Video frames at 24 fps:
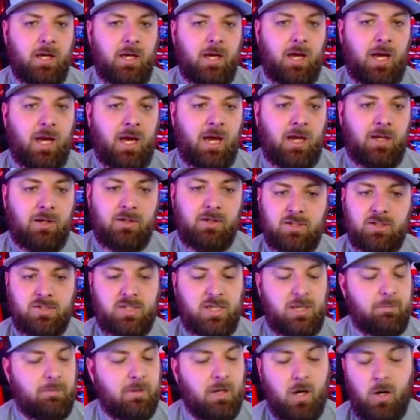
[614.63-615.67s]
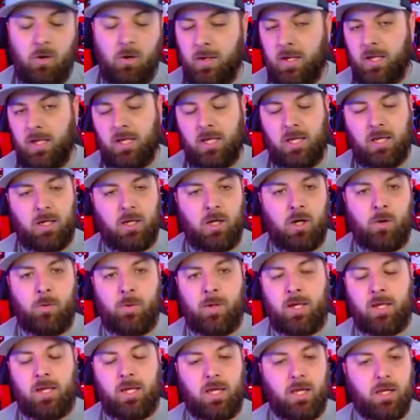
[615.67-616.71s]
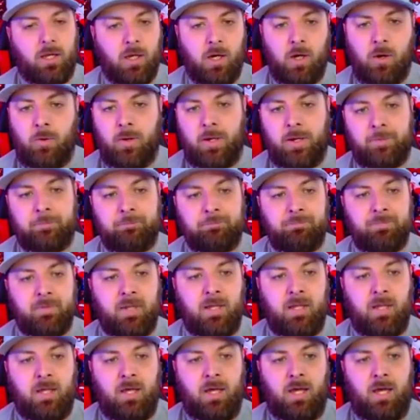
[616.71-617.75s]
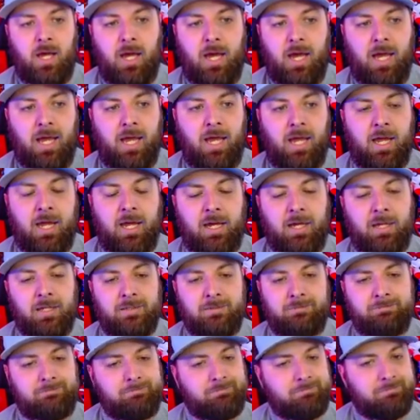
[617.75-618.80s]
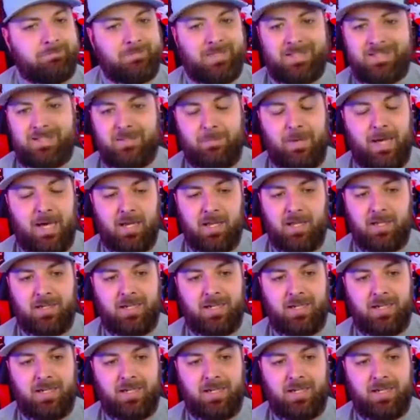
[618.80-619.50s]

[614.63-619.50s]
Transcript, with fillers: and you keep going and going and going, and that's about it.